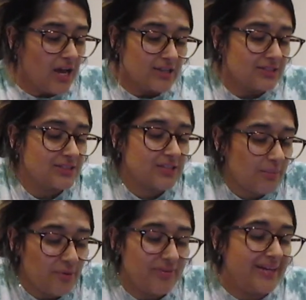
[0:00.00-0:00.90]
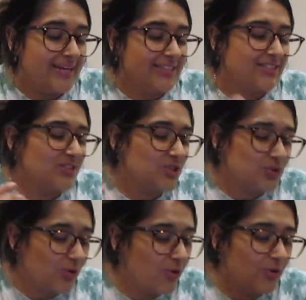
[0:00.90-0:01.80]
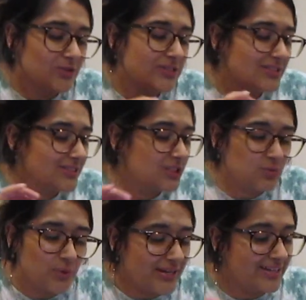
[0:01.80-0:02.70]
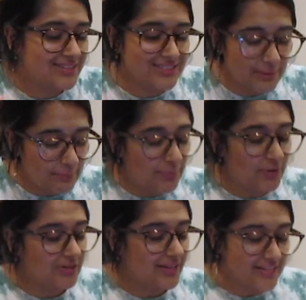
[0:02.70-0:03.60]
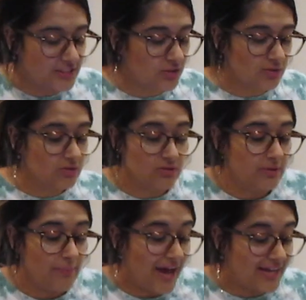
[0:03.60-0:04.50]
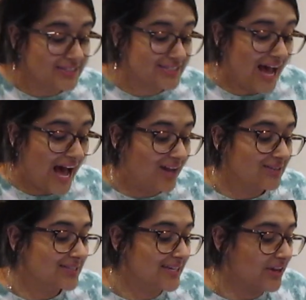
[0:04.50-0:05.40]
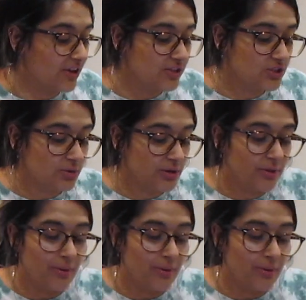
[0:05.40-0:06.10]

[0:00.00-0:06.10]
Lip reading: summaries, short, sweet, simple. It's the best, and it goes through